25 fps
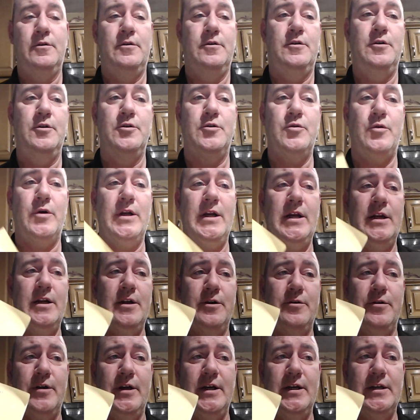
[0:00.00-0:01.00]
220
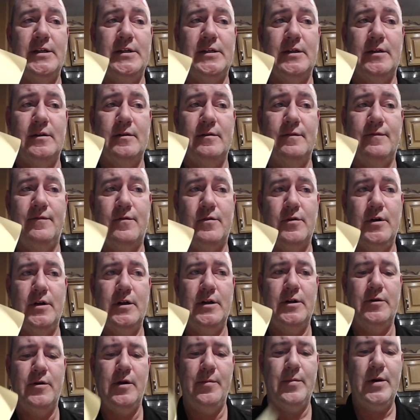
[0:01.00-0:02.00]
degrees,
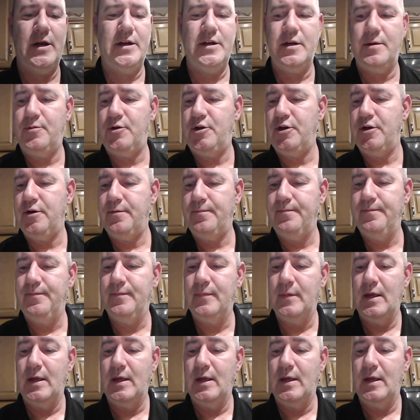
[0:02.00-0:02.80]
40 degree bed temperature.